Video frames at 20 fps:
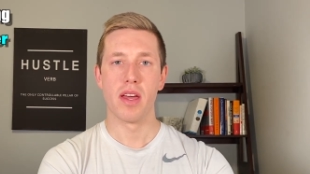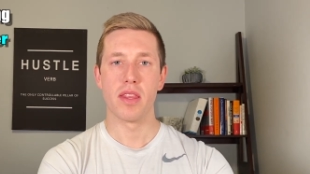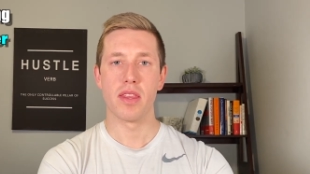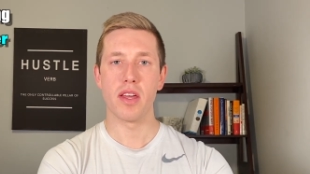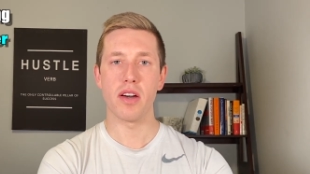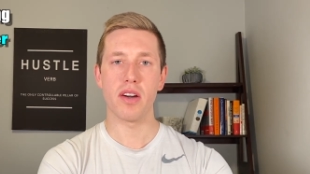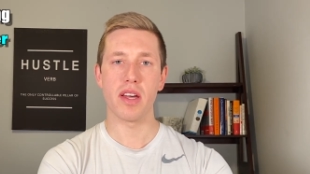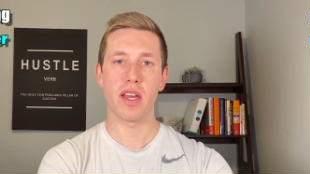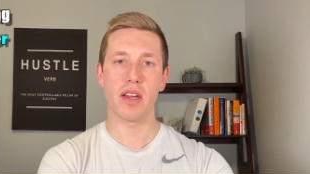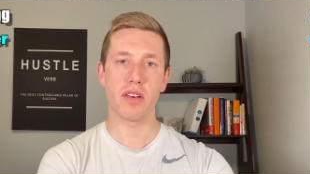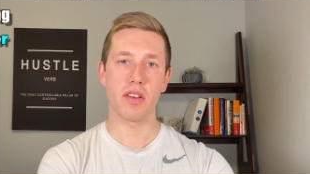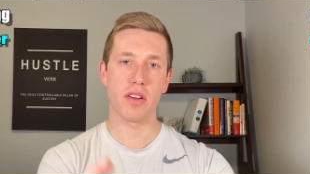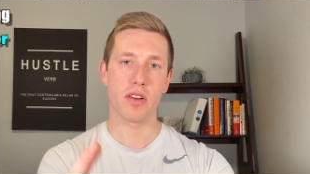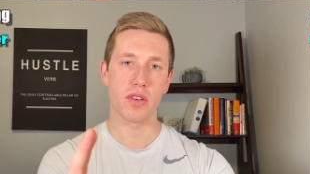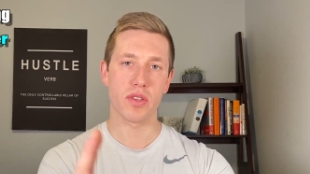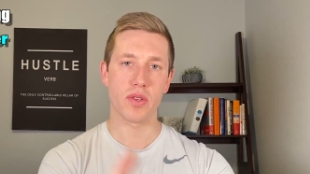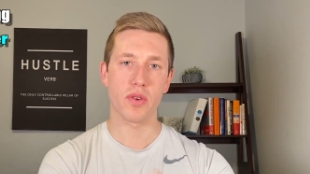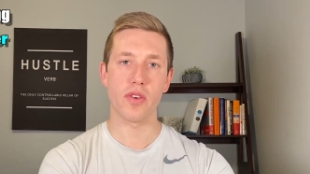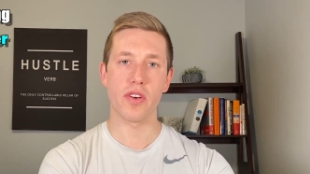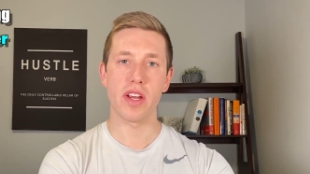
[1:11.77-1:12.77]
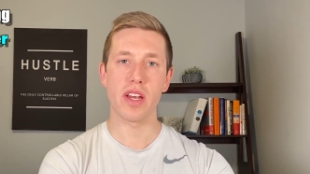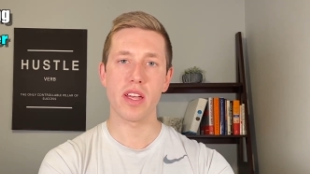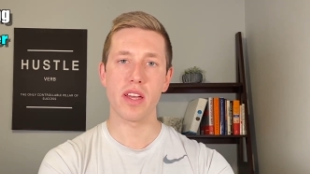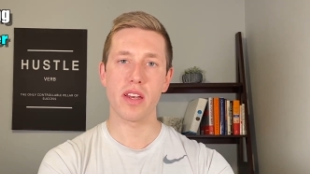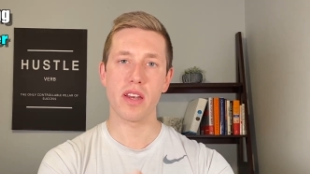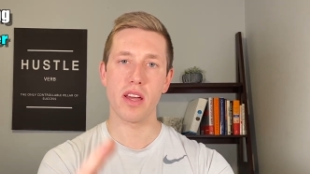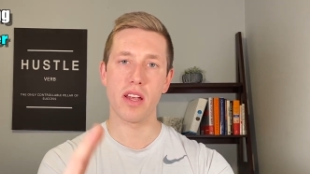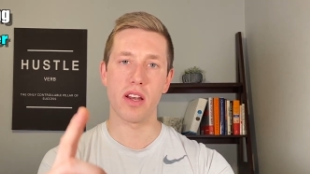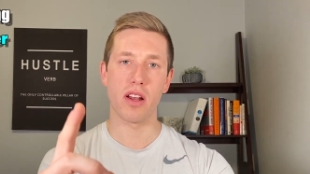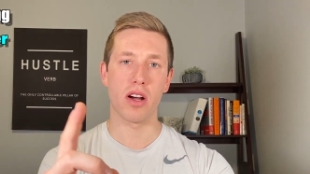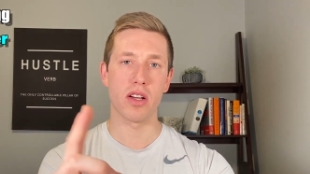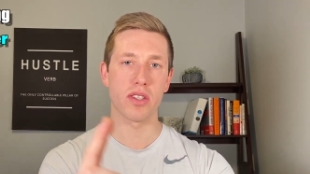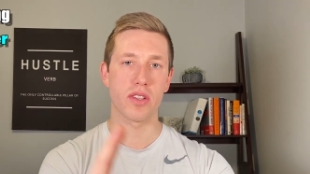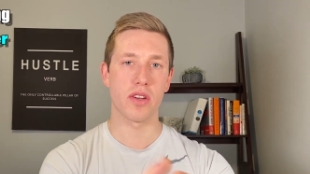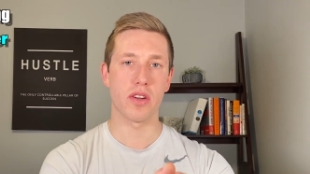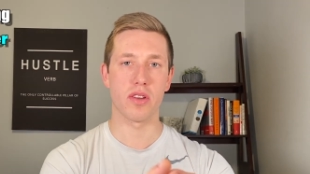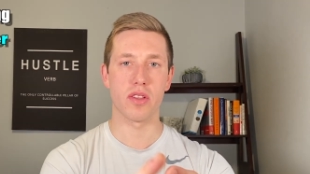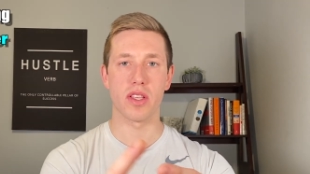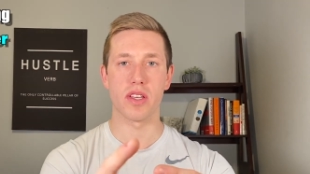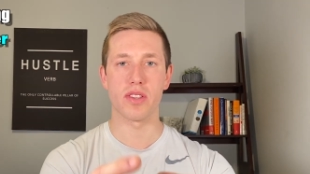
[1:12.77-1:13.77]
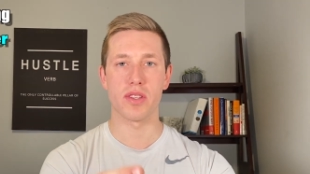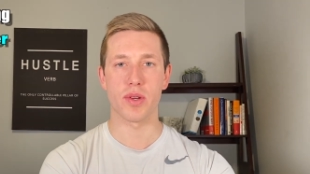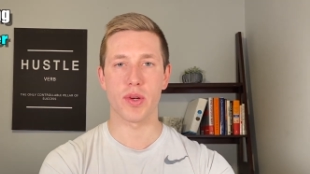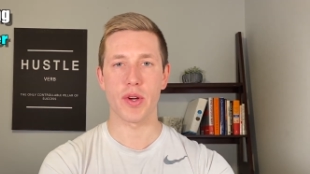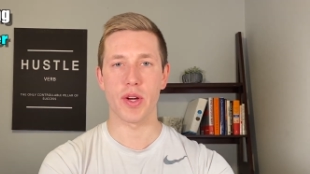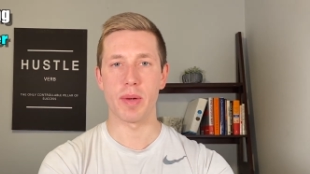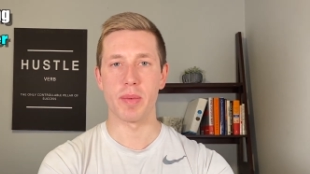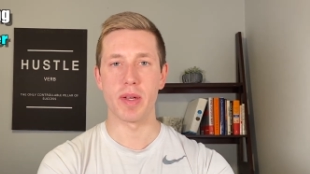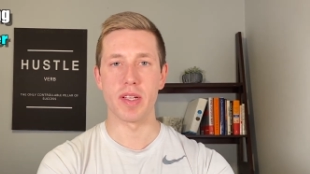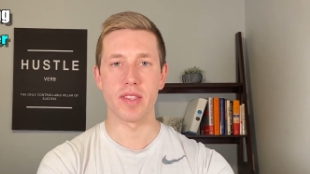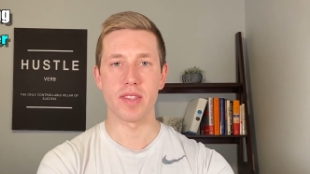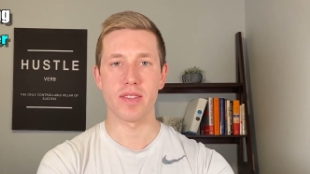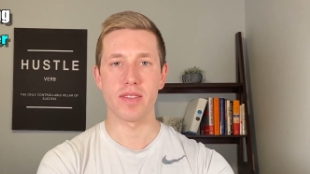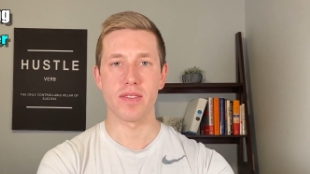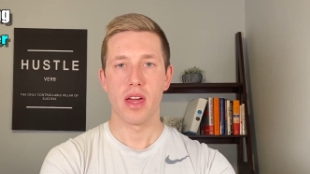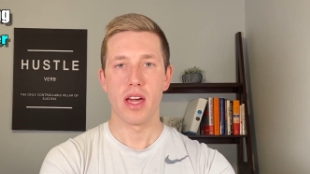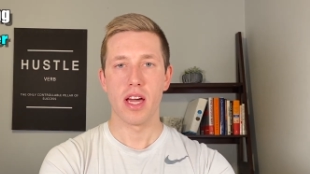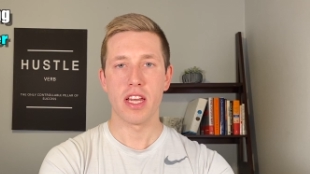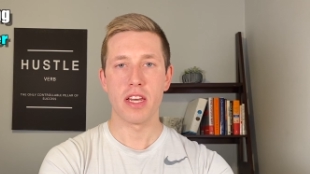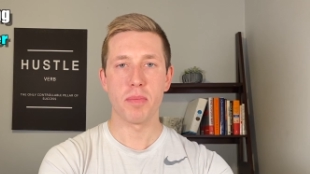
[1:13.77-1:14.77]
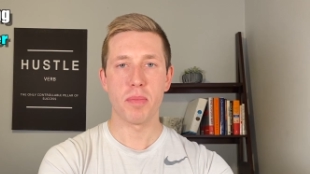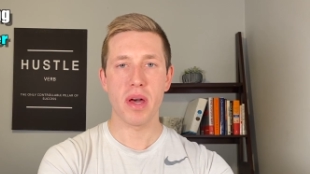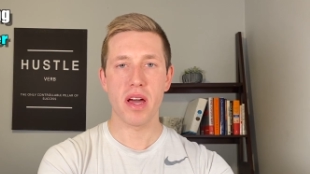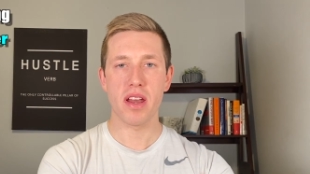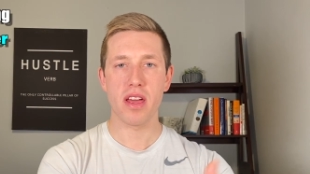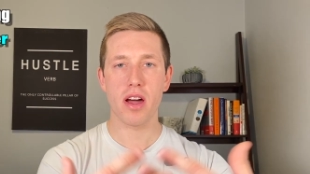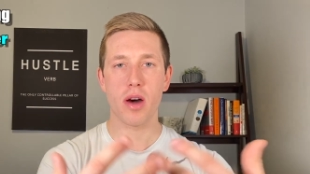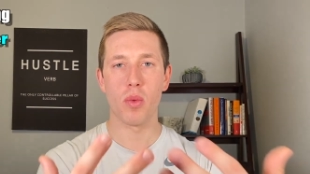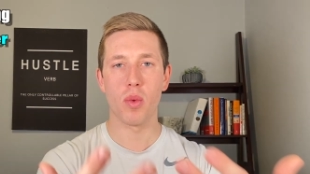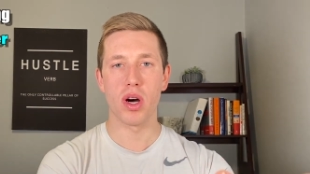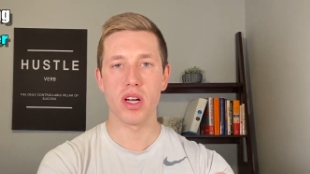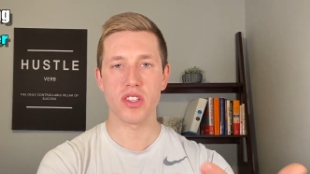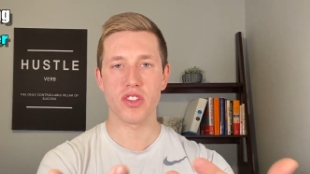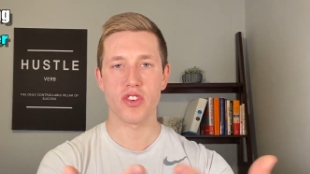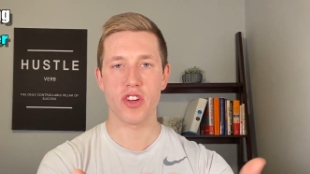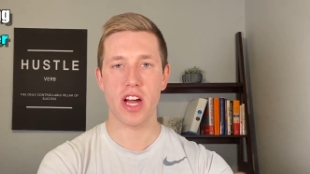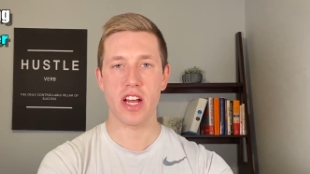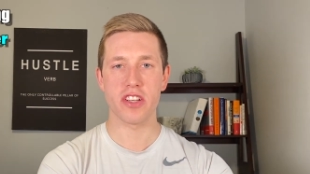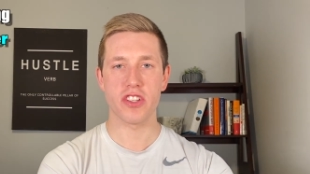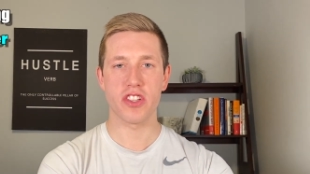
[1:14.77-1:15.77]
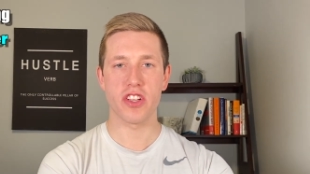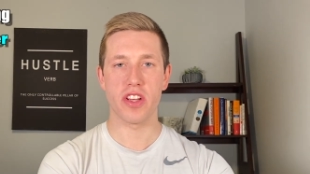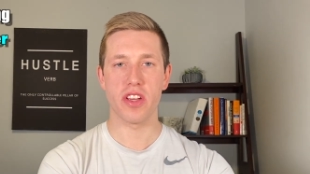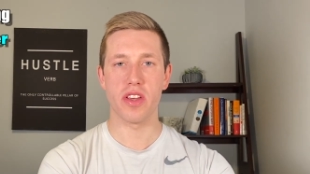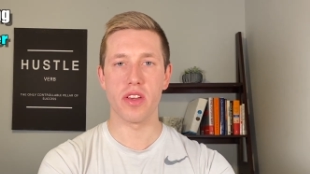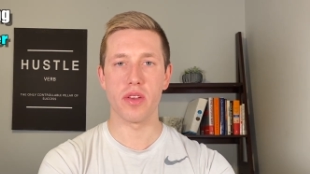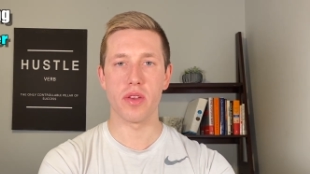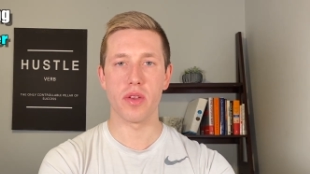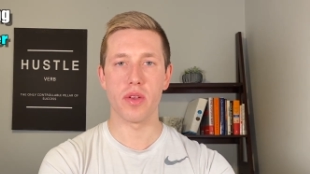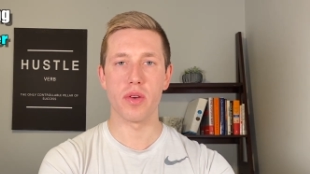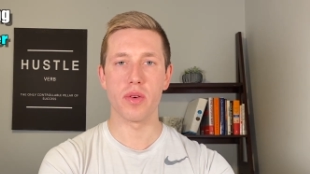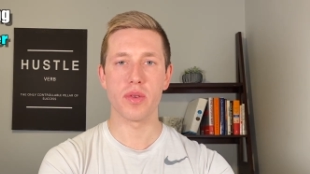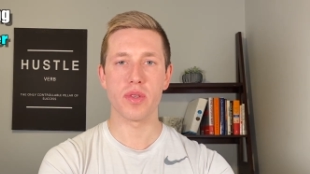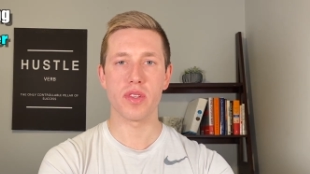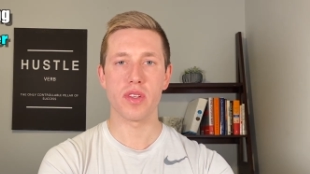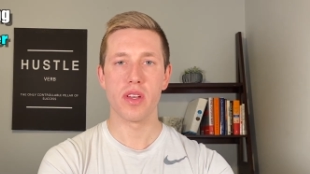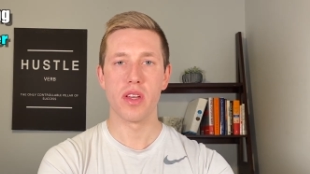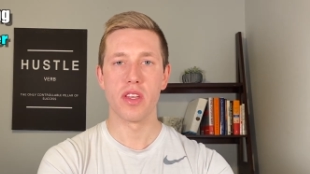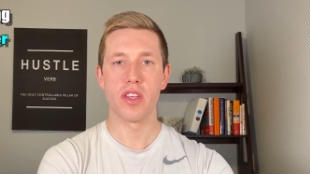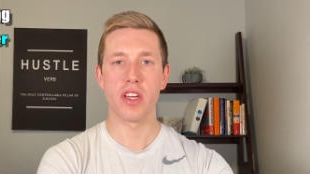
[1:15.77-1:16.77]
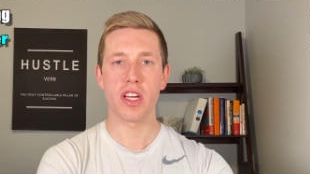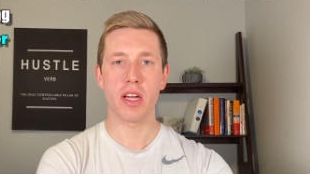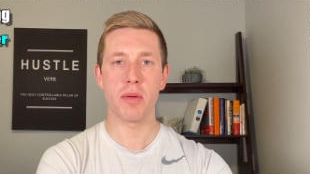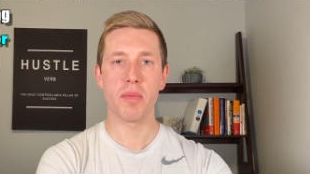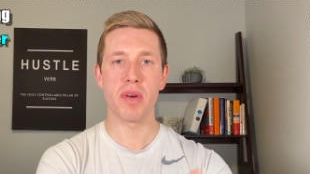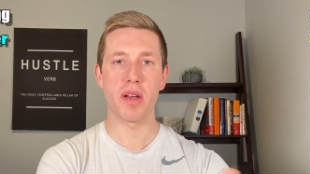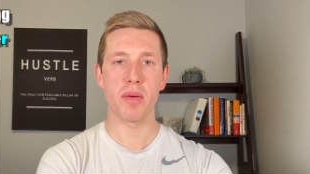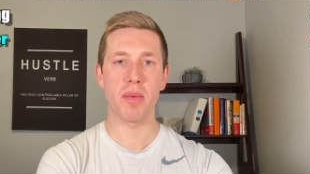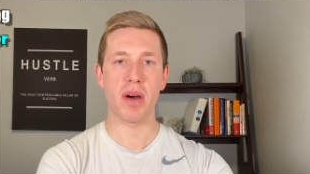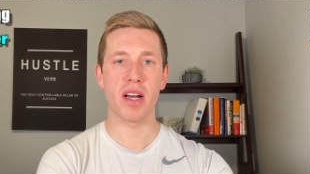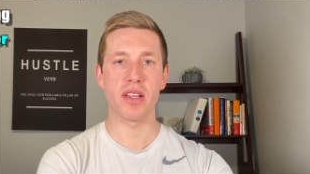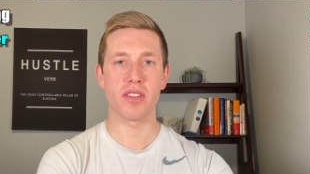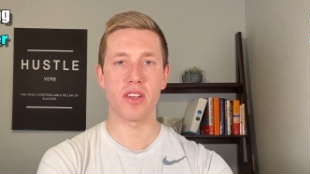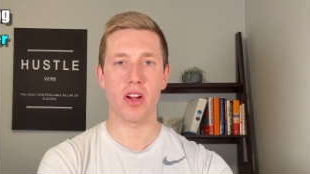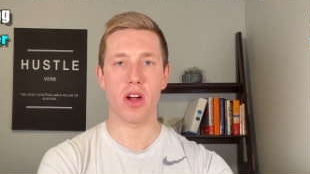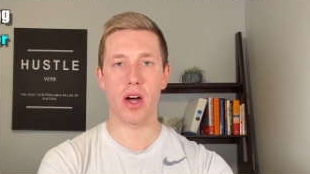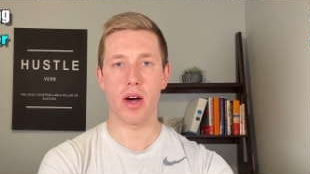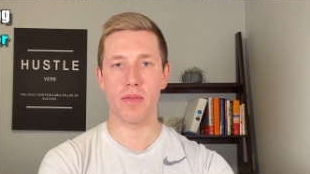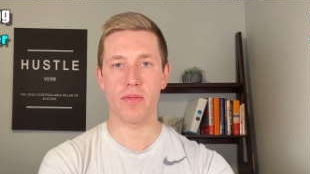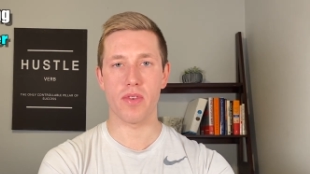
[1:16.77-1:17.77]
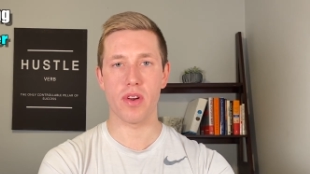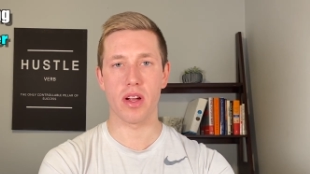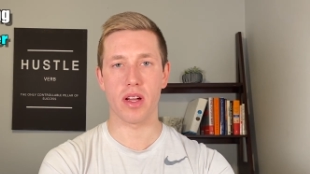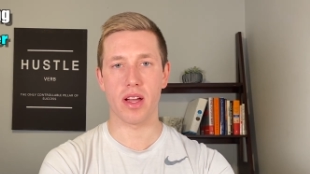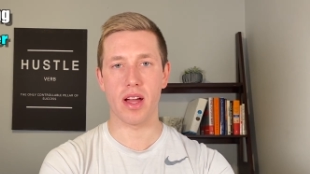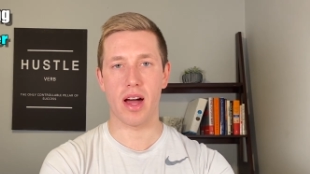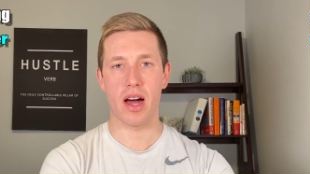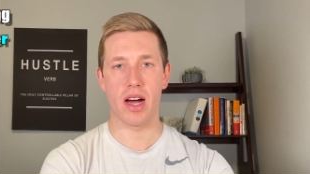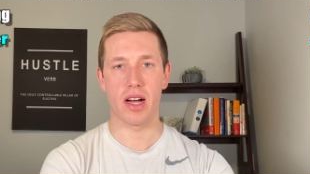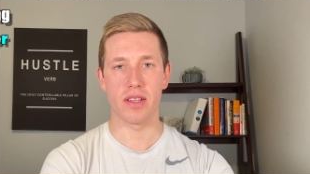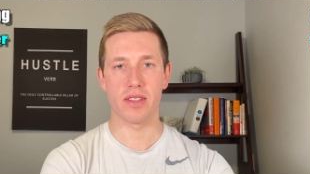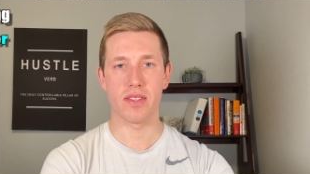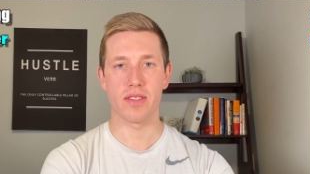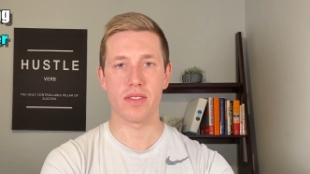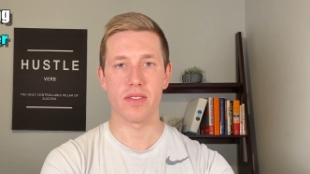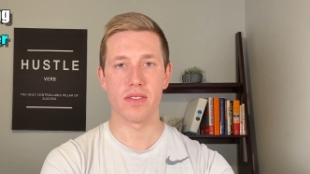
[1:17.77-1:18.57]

They'll handle your screening and also your lease agreements. And depending on what strategy you use, you can minimize your upfront costs.